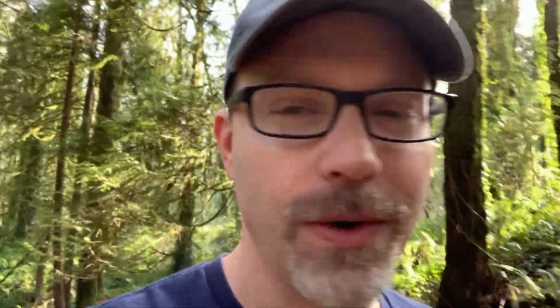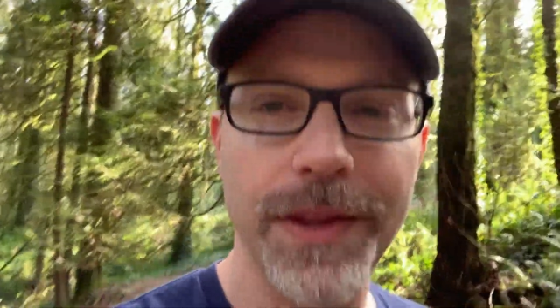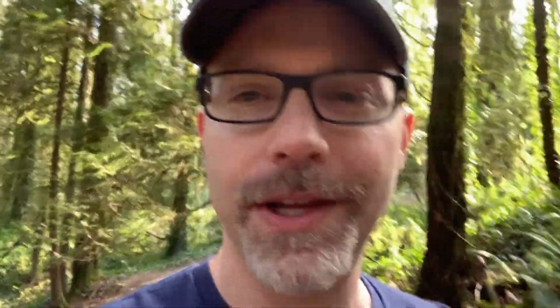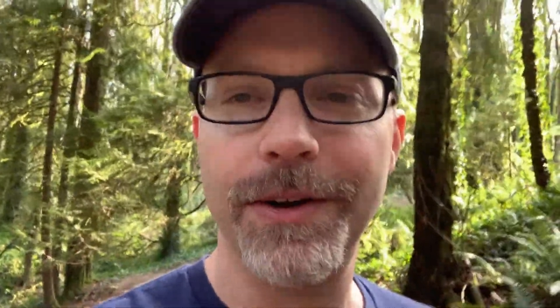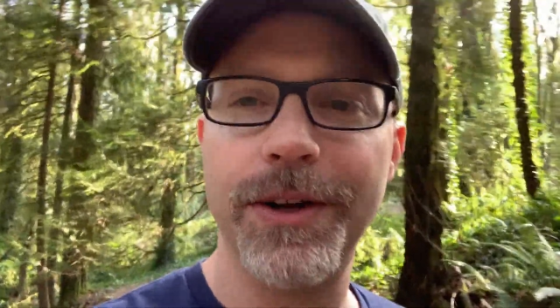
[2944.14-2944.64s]
go
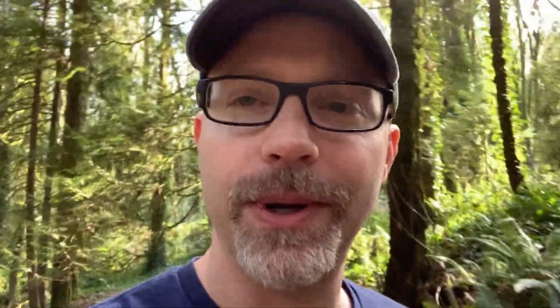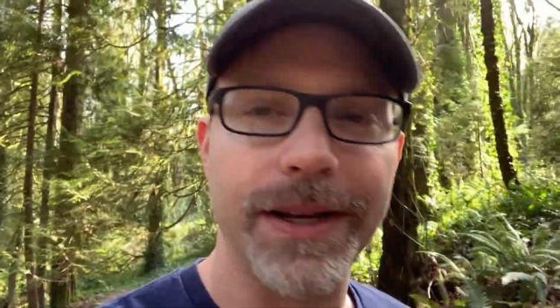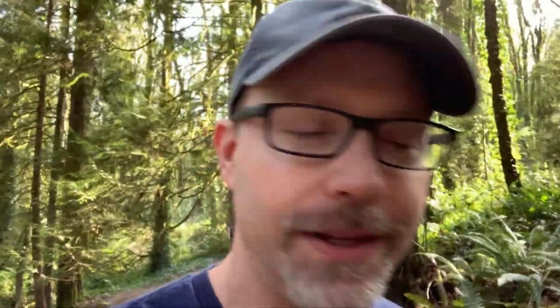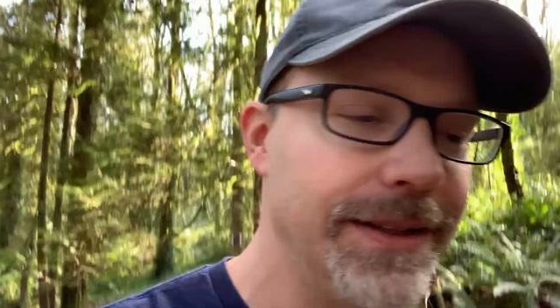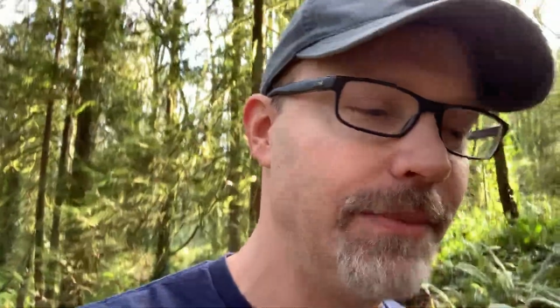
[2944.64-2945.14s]
out there and do it.
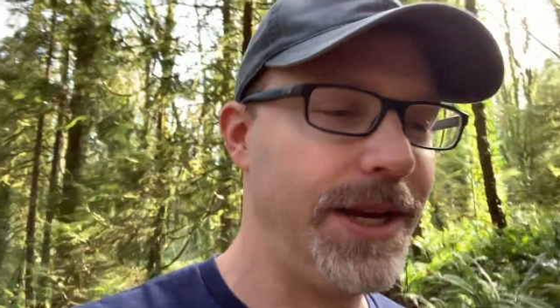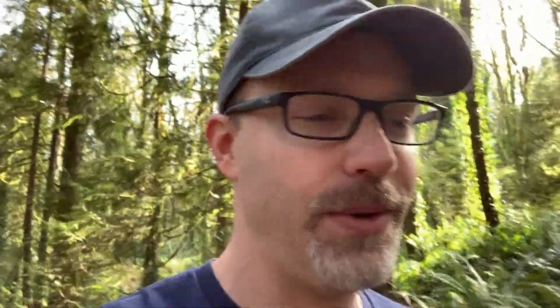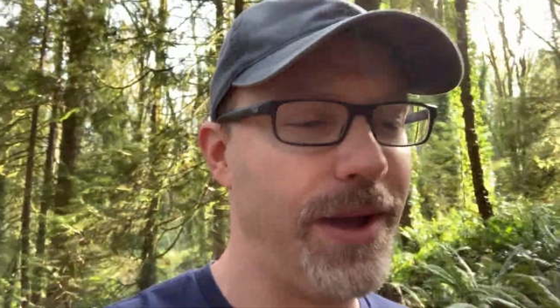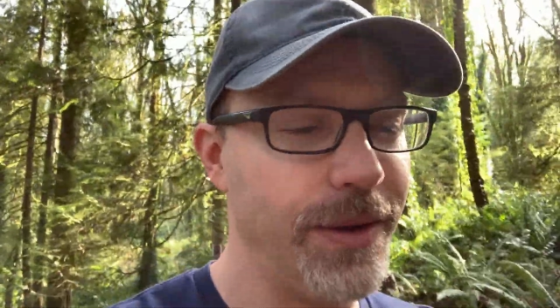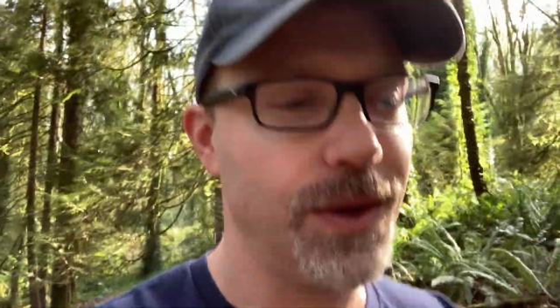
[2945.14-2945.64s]
Let me know
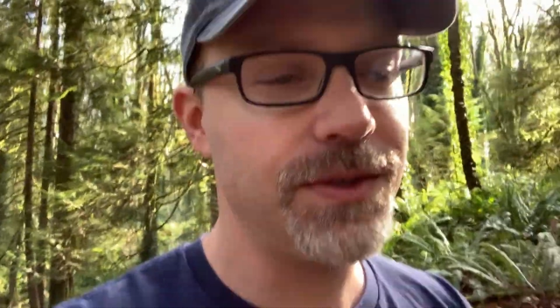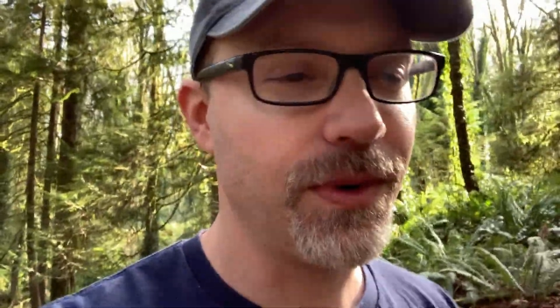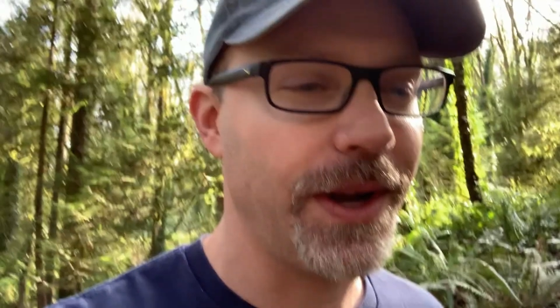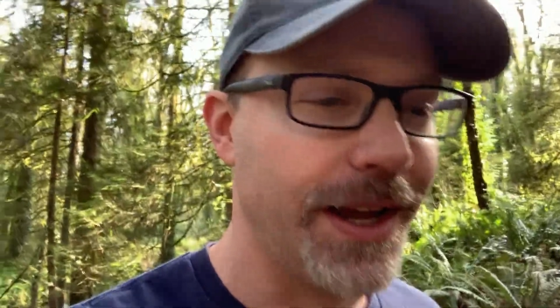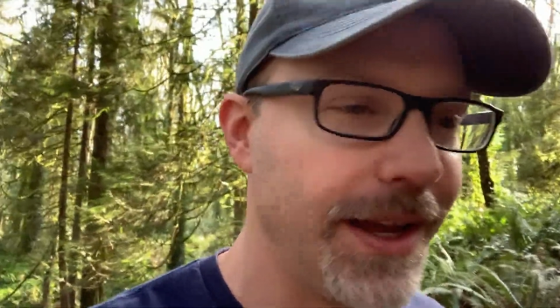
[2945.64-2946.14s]
how it goes
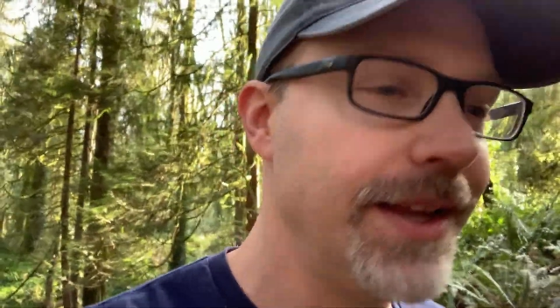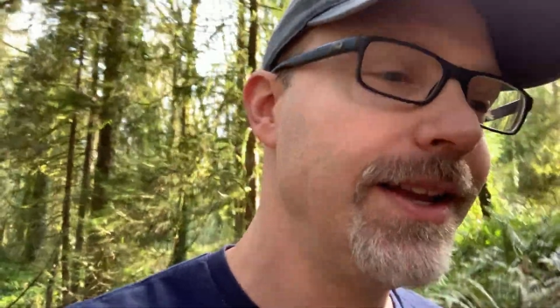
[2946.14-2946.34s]
for you.